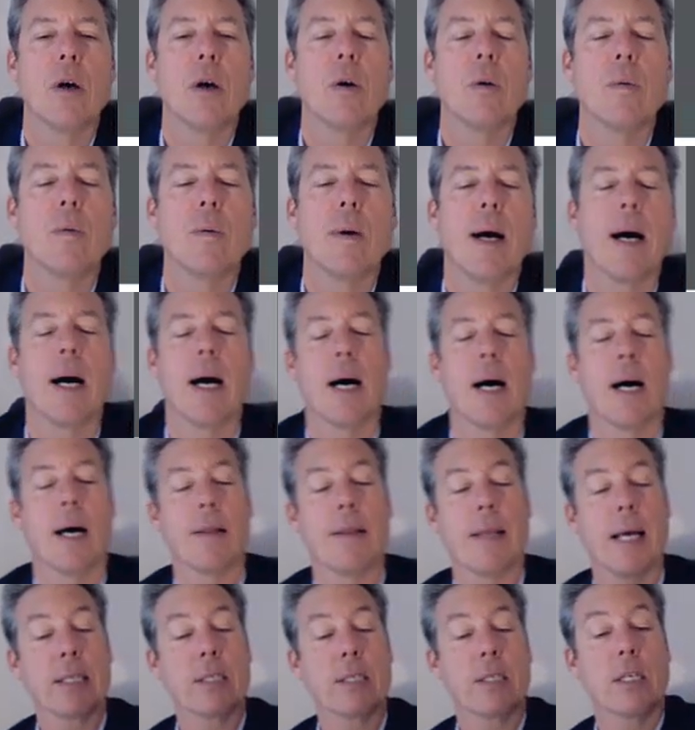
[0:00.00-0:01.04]
So
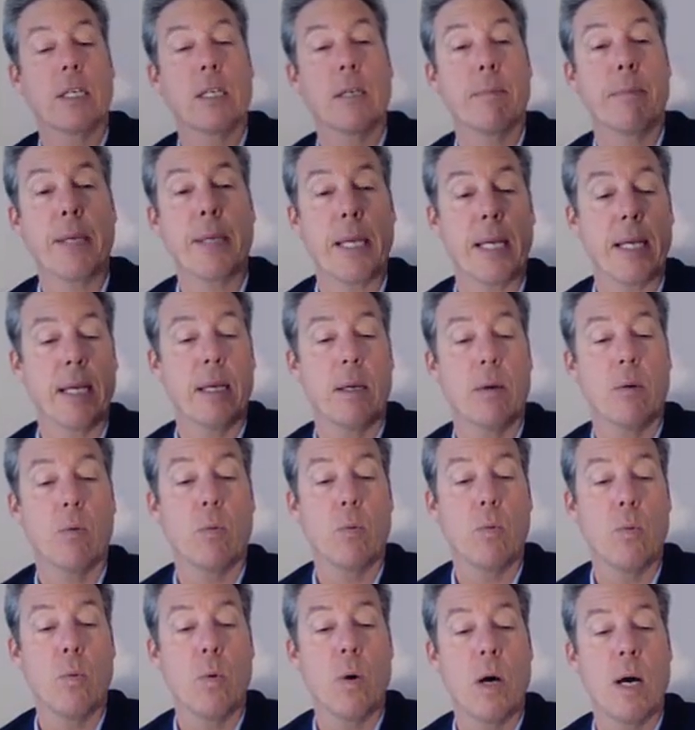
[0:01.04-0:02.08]
uh, that's going to
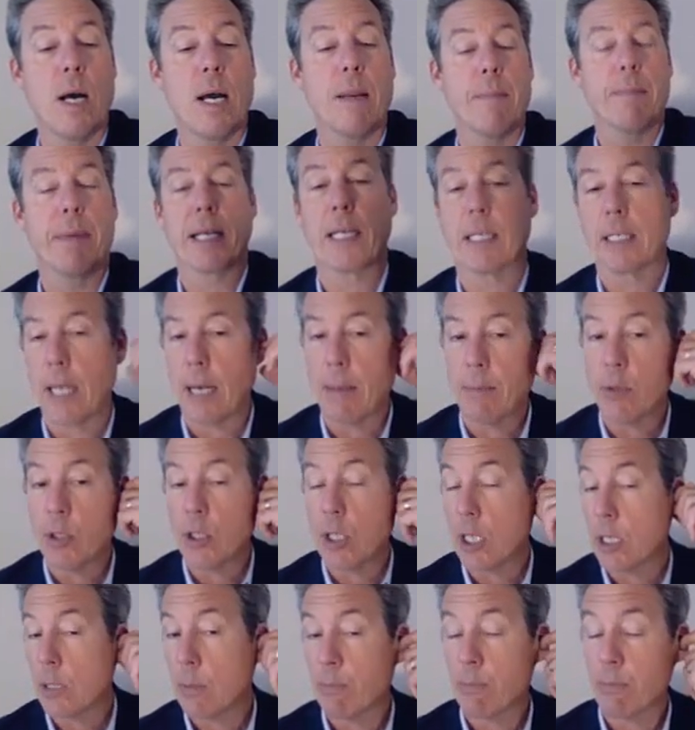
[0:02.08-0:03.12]
be one because
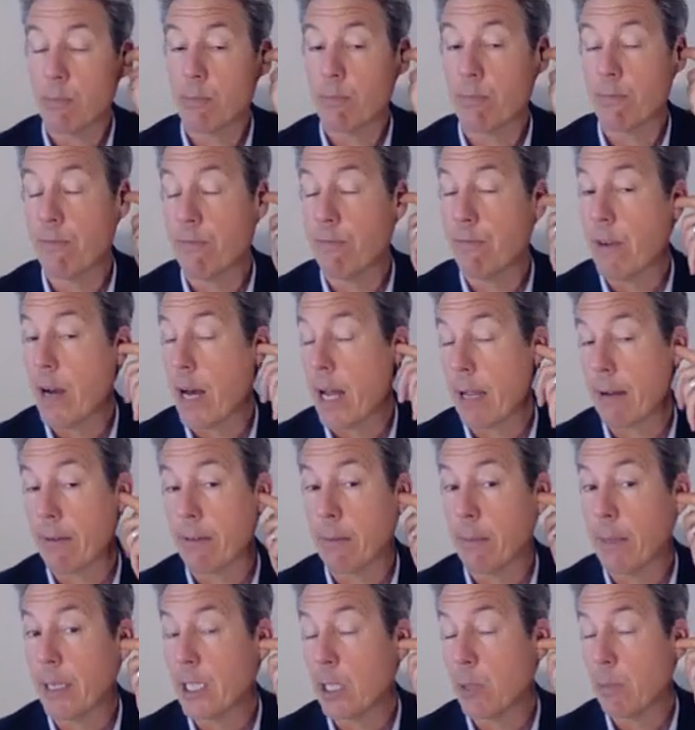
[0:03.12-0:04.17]
I'm just
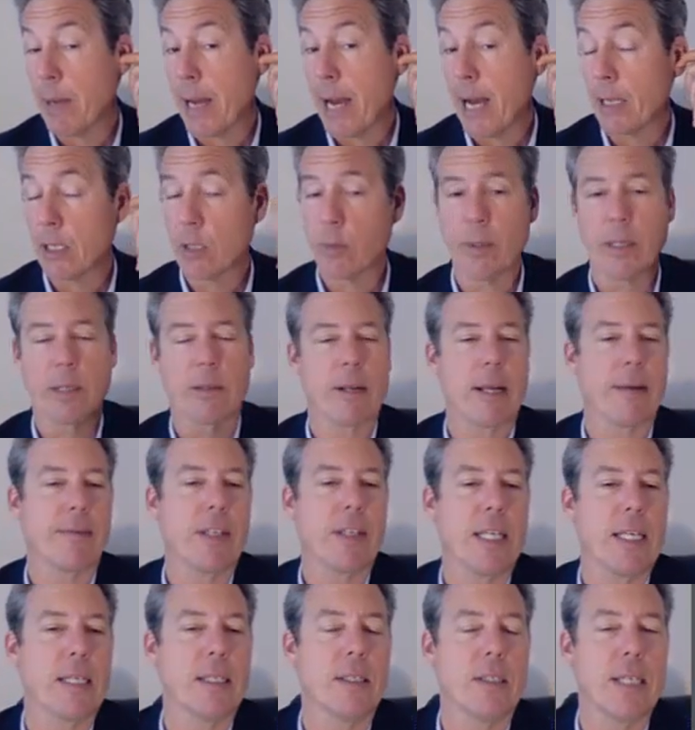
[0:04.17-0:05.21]
filing for my spouse. We
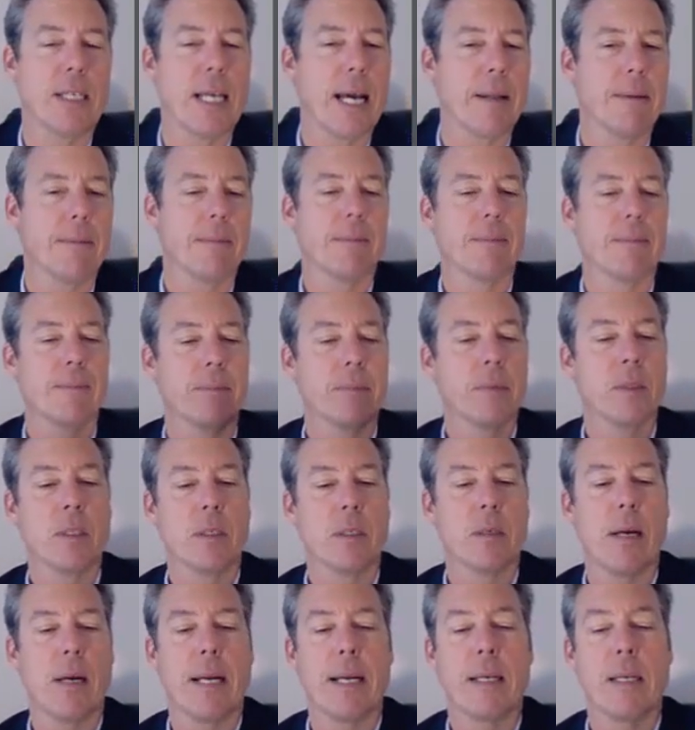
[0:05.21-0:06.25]
don't have kids yet,
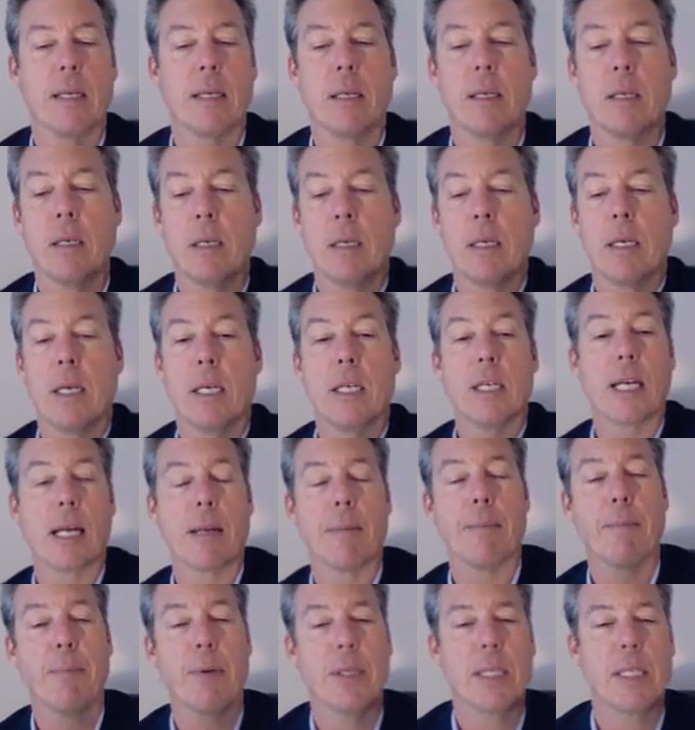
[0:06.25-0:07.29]
right?
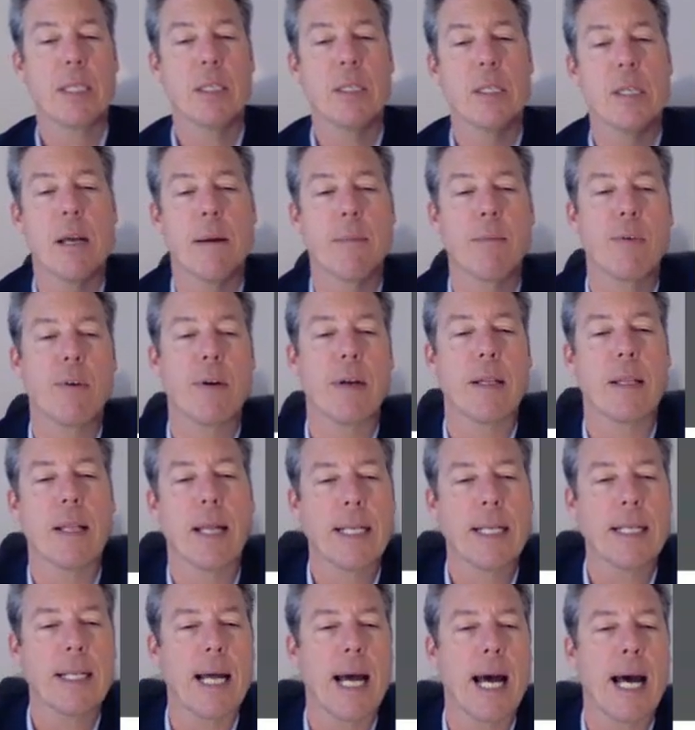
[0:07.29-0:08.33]
You got to put this
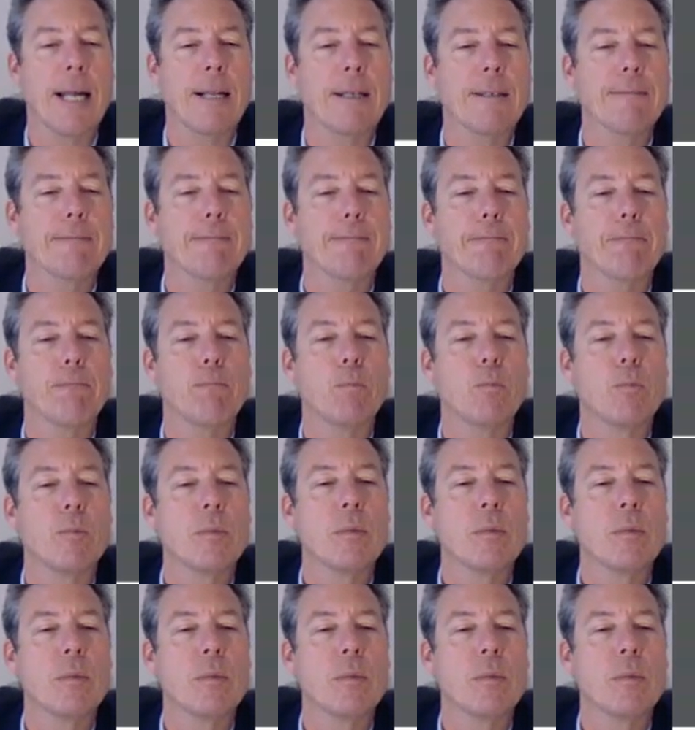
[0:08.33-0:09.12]
number in like that.